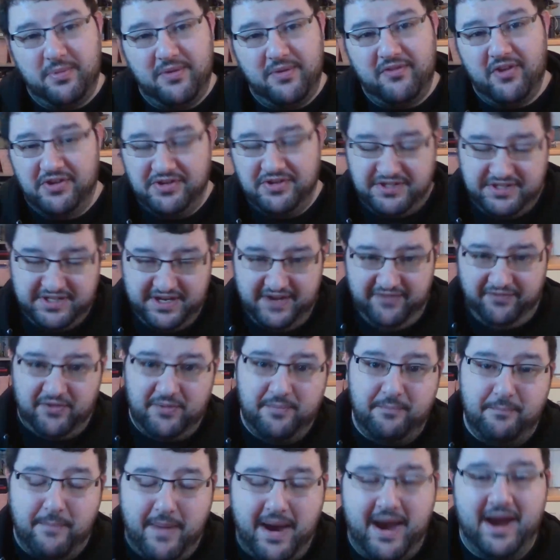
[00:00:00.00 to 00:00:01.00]
We've got
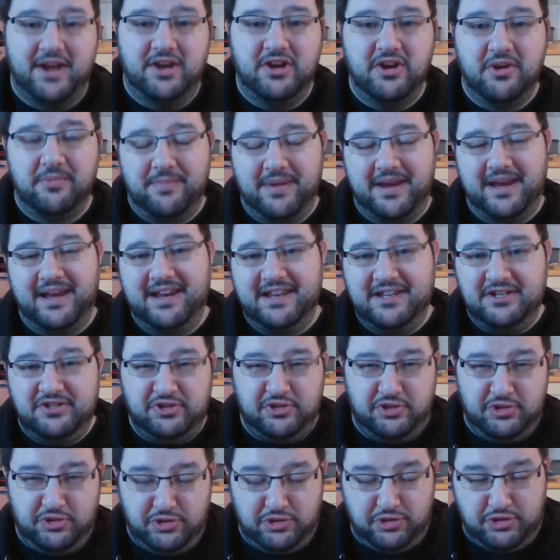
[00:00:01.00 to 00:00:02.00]
different mind-numbingly
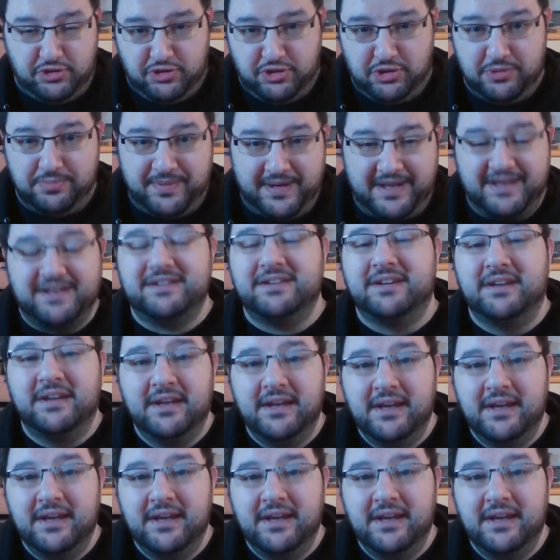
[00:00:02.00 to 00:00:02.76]
stupid.